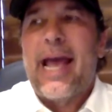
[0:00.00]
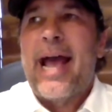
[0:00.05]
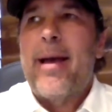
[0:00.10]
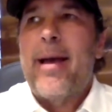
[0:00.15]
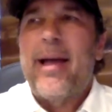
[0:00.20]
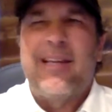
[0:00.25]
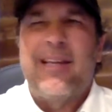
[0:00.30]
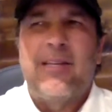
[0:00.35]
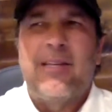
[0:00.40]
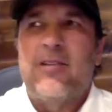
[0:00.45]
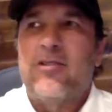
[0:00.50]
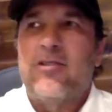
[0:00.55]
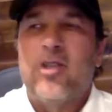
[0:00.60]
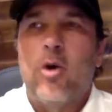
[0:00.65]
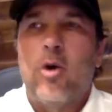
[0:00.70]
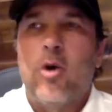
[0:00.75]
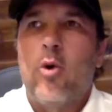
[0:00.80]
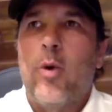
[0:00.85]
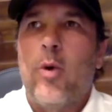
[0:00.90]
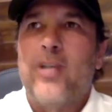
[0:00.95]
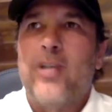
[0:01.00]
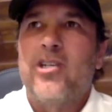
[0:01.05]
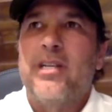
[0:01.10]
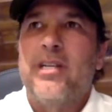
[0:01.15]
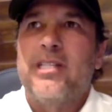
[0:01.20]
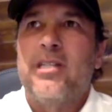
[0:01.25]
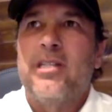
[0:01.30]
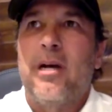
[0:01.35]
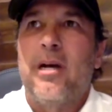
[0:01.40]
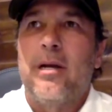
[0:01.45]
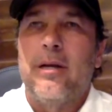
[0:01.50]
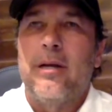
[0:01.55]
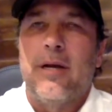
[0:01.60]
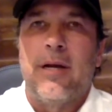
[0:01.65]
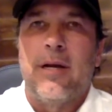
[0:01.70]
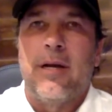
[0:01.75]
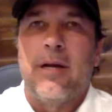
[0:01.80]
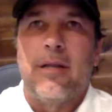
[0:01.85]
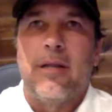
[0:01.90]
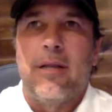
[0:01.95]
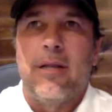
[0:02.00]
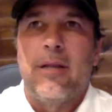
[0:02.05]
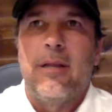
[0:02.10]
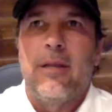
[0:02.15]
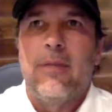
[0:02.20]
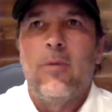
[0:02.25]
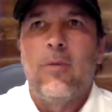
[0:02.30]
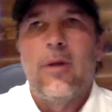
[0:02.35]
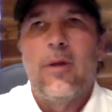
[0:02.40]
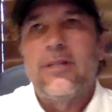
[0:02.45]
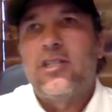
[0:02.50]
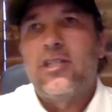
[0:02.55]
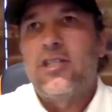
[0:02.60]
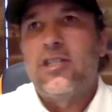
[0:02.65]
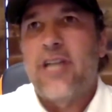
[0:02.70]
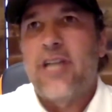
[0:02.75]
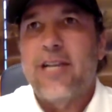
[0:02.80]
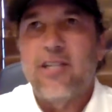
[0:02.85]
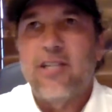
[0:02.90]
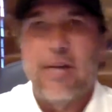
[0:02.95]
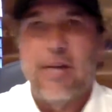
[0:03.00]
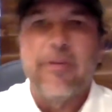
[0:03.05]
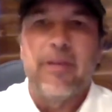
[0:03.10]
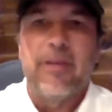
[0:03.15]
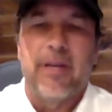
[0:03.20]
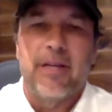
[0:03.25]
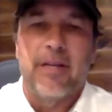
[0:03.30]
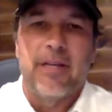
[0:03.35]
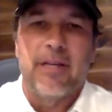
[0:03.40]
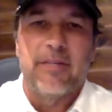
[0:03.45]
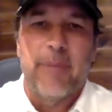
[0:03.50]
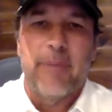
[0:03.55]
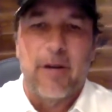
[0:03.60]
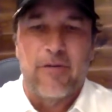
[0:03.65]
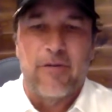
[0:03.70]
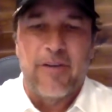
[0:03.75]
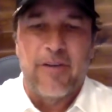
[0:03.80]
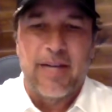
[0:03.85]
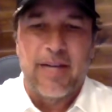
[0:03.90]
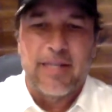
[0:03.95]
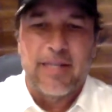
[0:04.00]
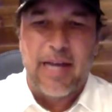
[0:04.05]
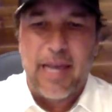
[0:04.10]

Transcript: there's no question it's done. It's changed everything. As a matter of fact, I